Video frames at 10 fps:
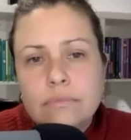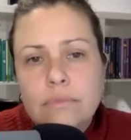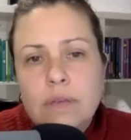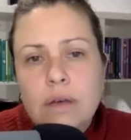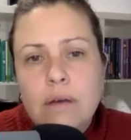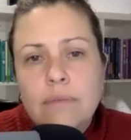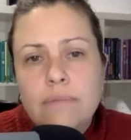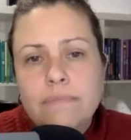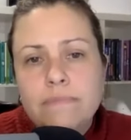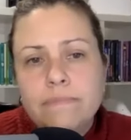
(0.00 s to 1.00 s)
Yeah.
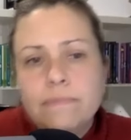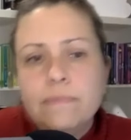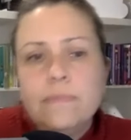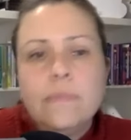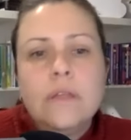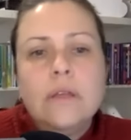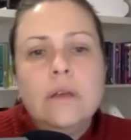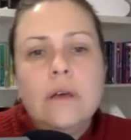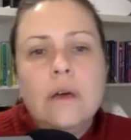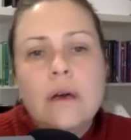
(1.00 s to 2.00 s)

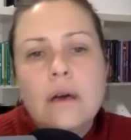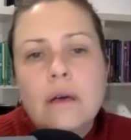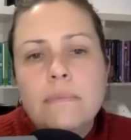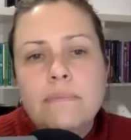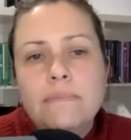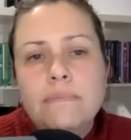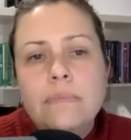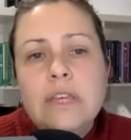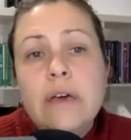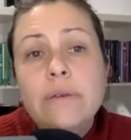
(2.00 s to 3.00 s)

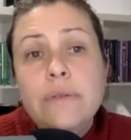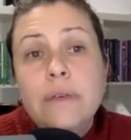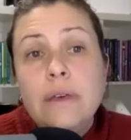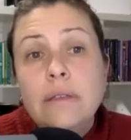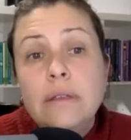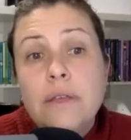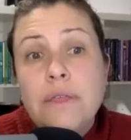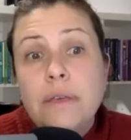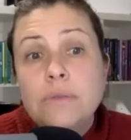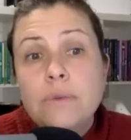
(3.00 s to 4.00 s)
The other thing that I
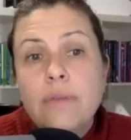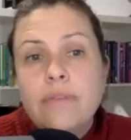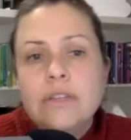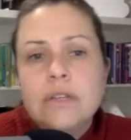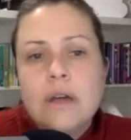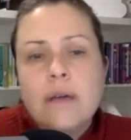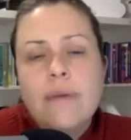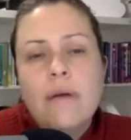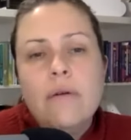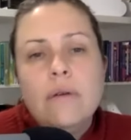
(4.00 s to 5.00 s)
think is relevant to talk
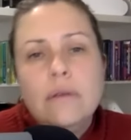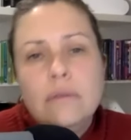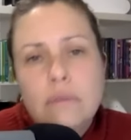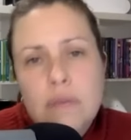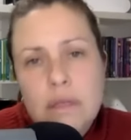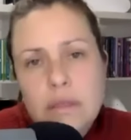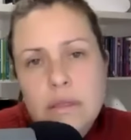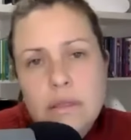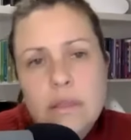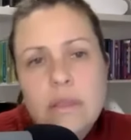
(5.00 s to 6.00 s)
about in
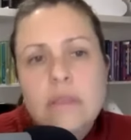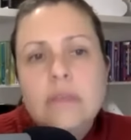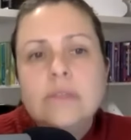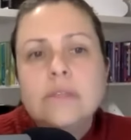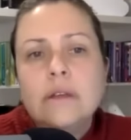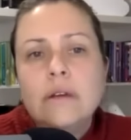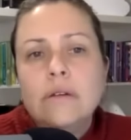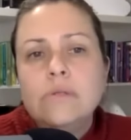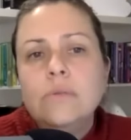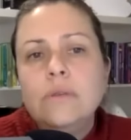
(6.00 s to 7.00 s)
these
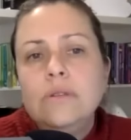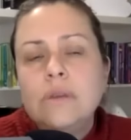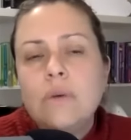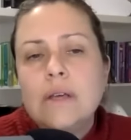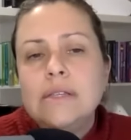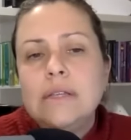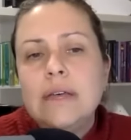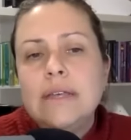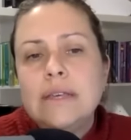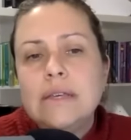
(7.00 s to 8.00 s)
scenarios when you say, why is he
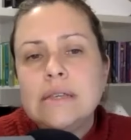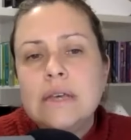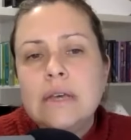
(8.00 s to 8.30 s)
like this?